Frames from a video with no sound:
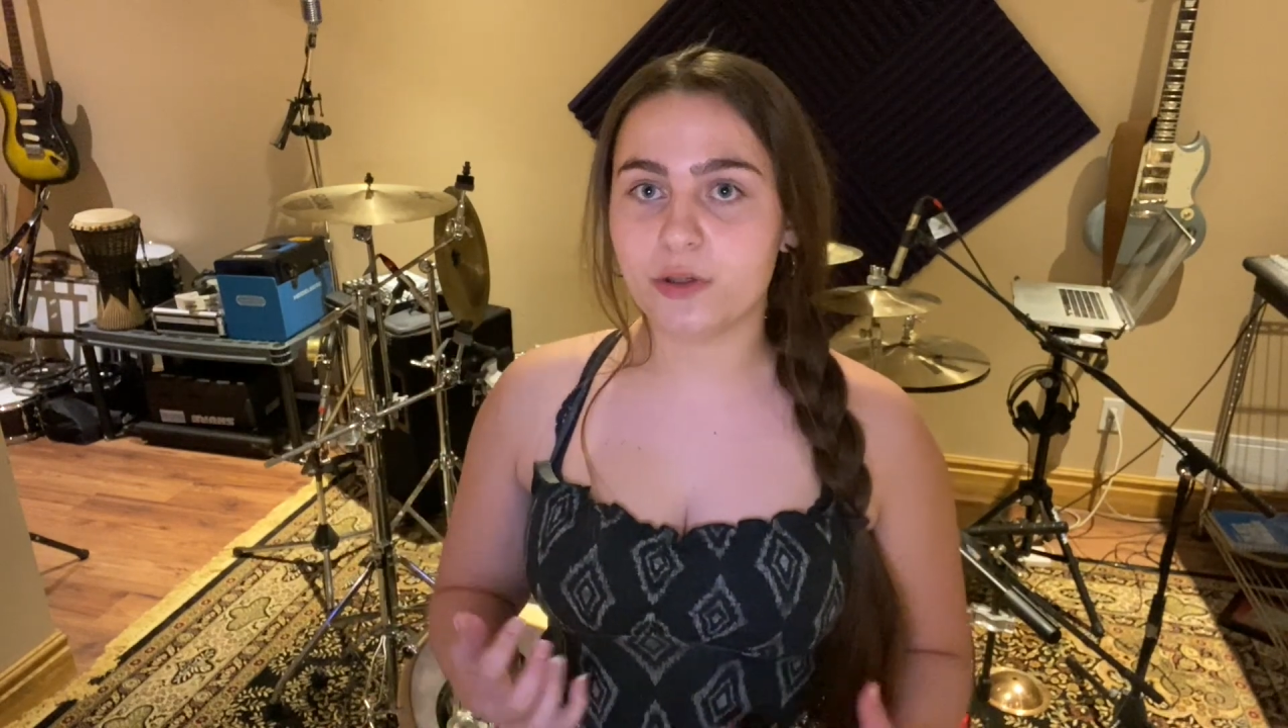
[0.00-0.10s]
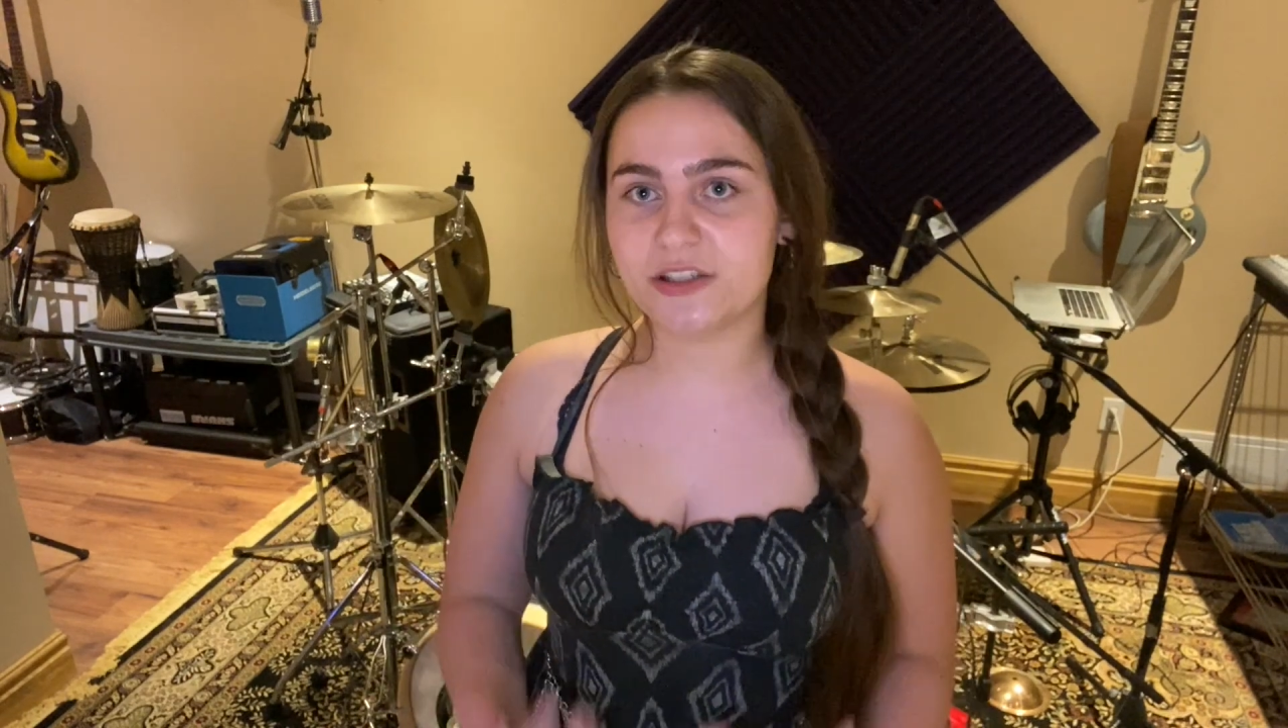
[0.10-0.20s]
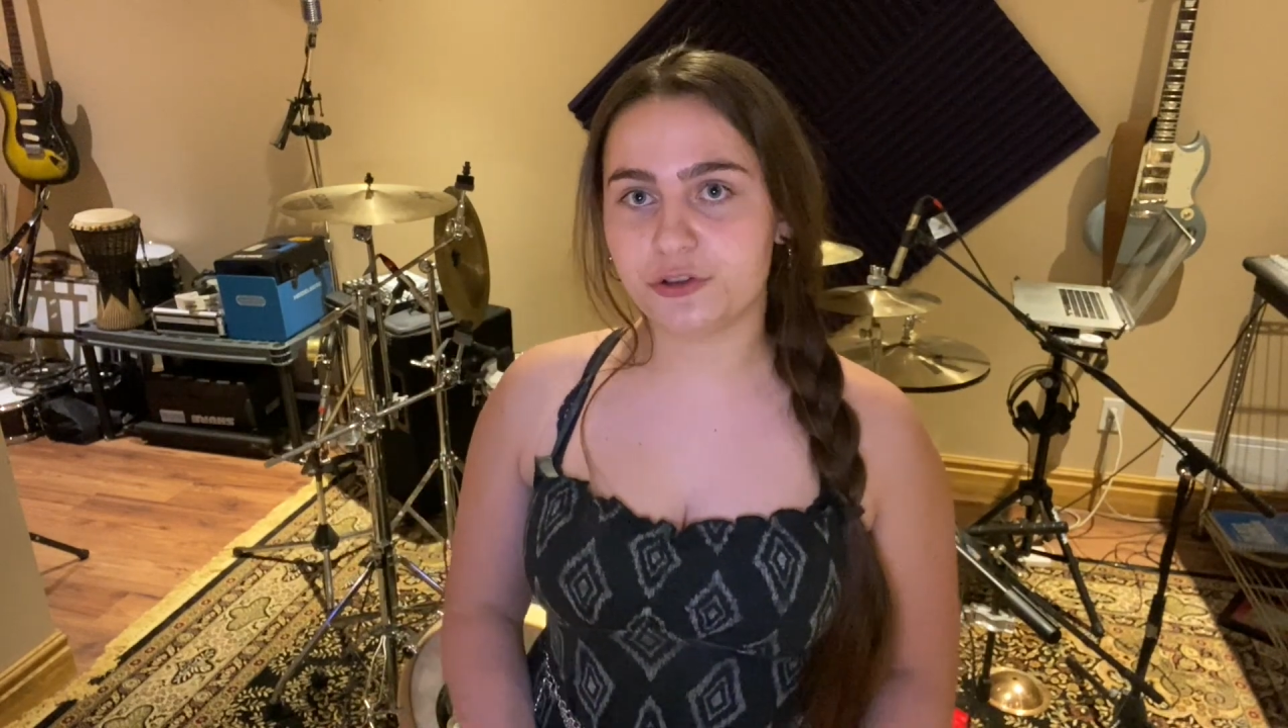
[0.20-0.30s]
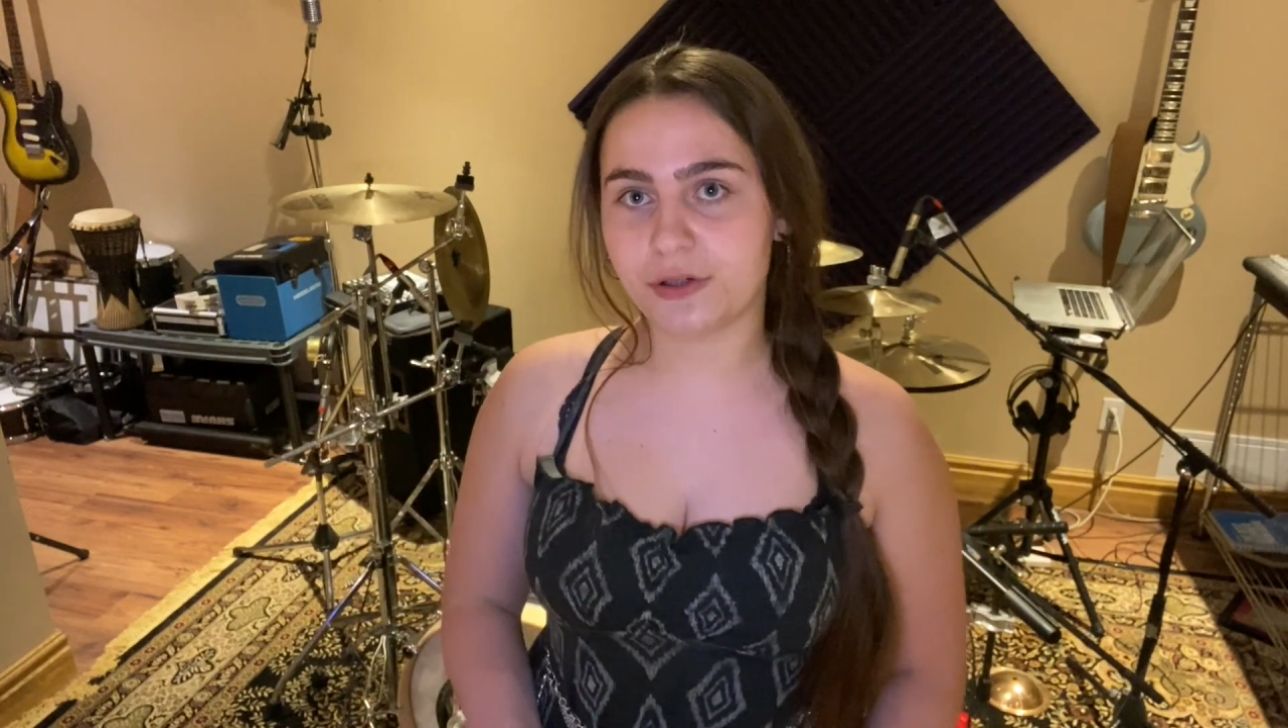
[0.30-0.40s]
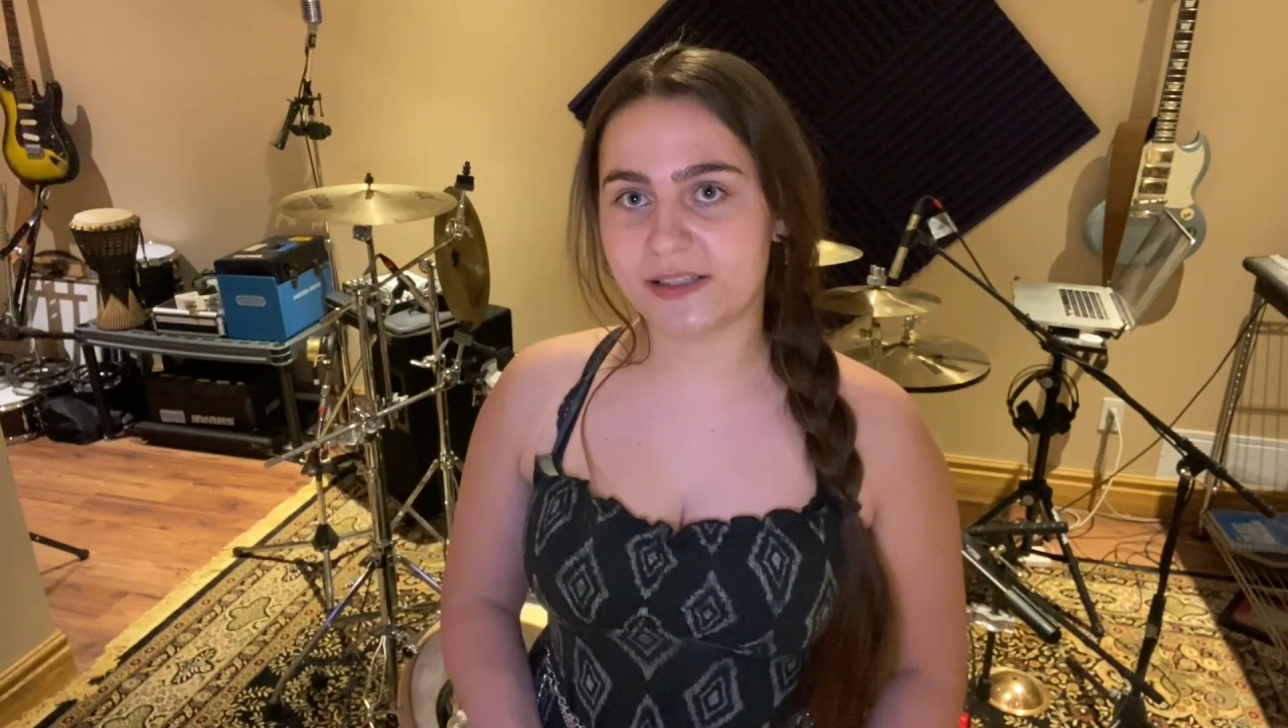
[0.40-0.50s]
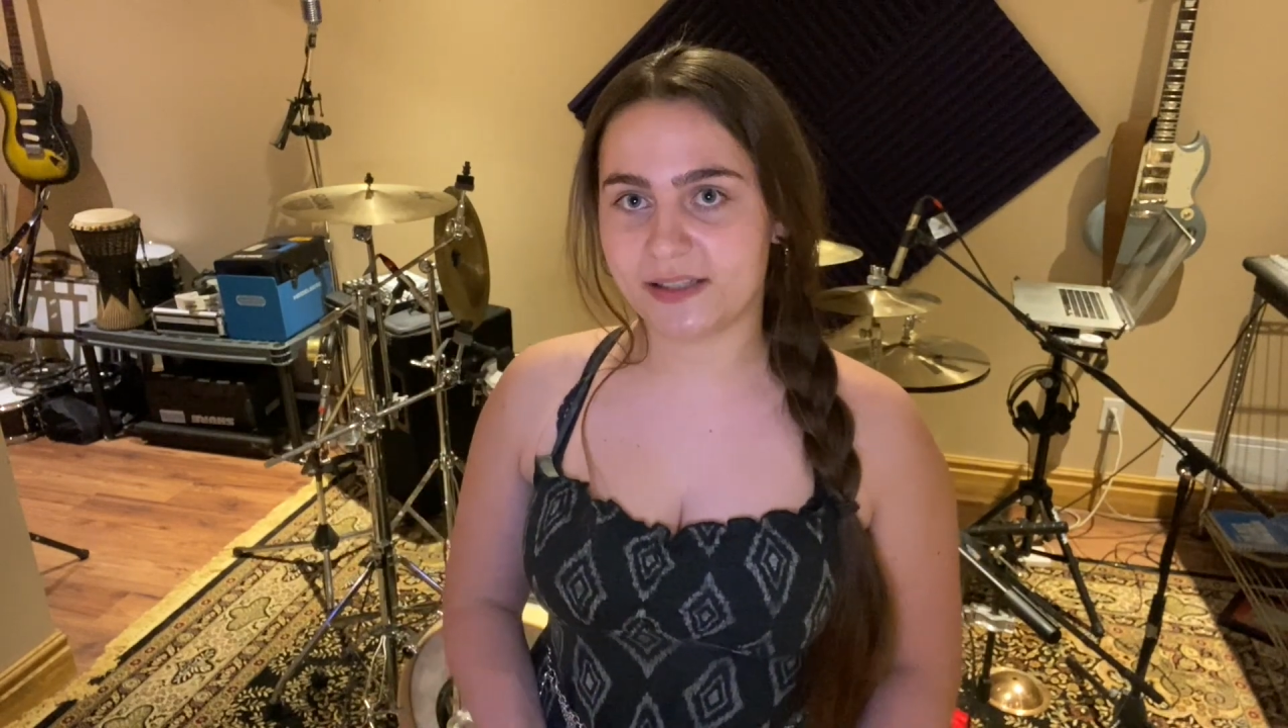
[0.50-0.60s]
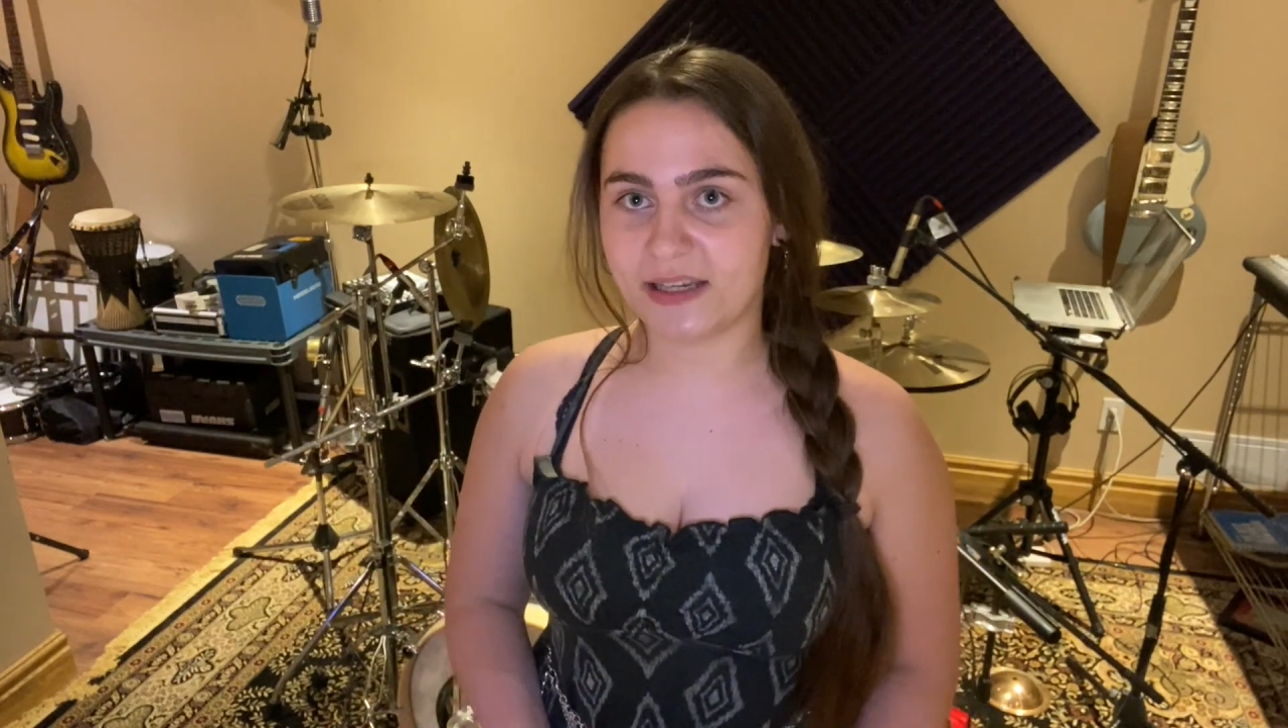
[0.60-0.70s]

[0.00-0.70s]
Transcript: interested